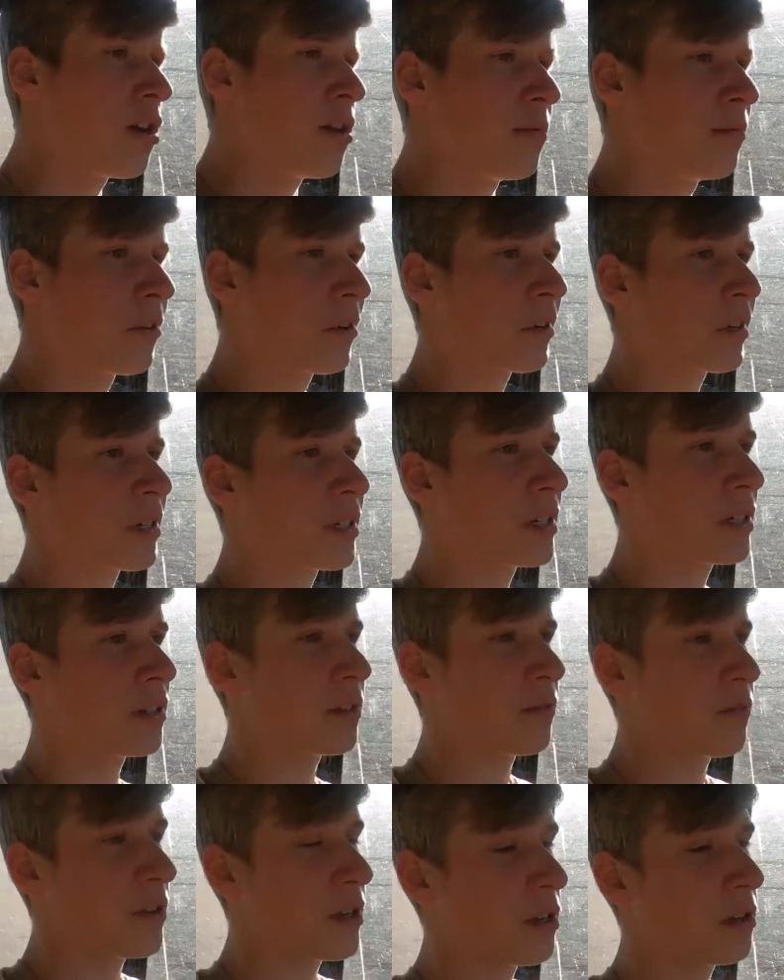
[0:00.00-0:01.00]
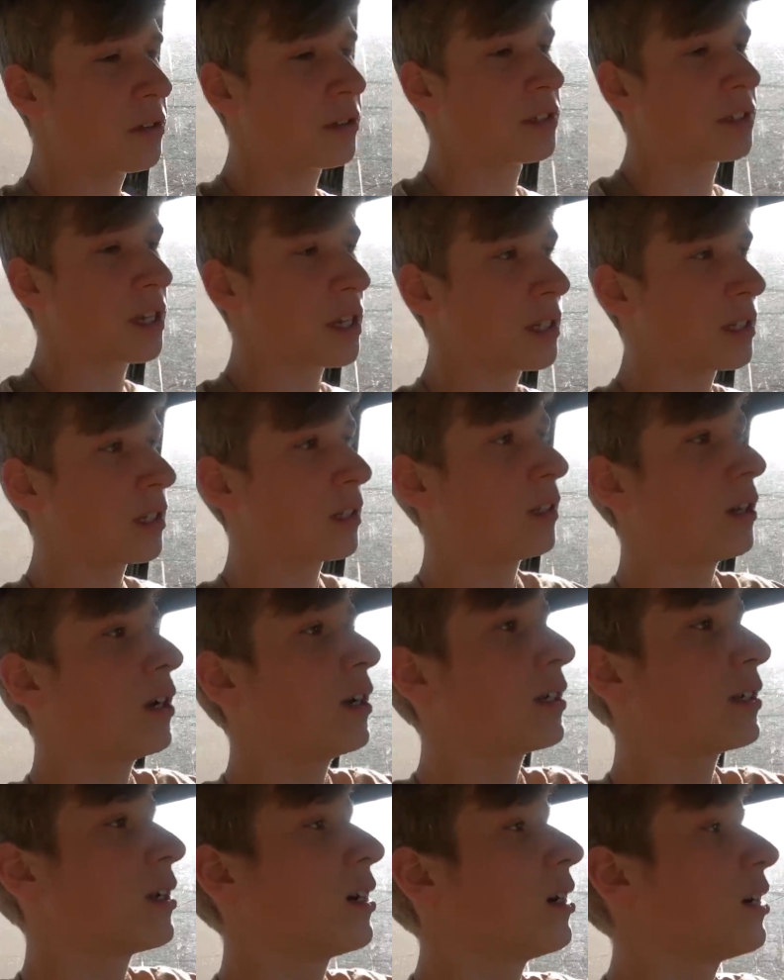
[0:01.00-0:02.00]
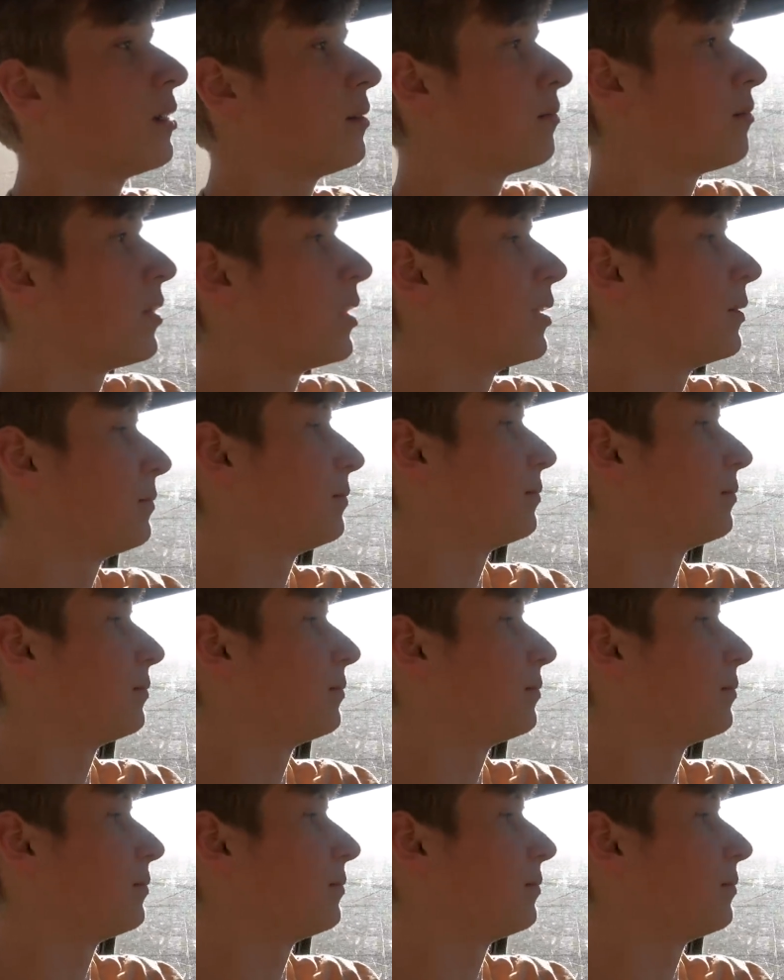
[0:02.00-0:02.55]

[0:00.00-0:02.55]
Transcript: home working in the fields, getting a lot done,